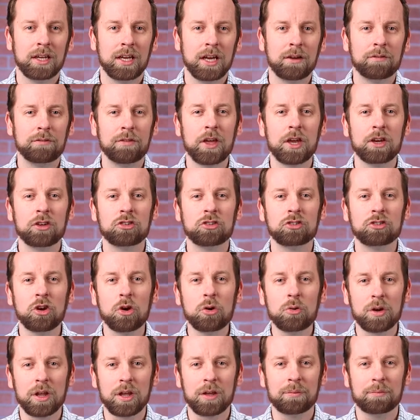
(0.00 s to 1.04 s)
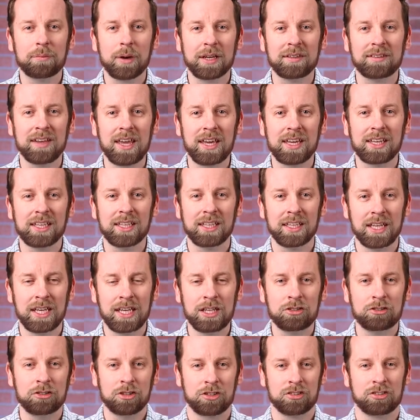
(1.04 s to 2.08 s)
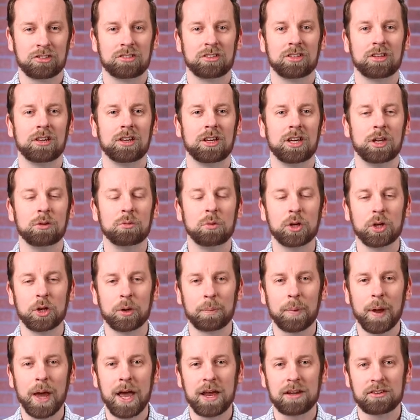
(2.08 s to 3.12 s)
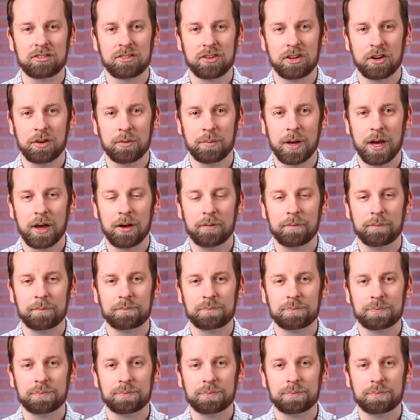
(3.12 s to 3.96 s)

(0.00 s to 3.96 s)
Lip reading: if they showed it by taking an interest in what you're passionate about.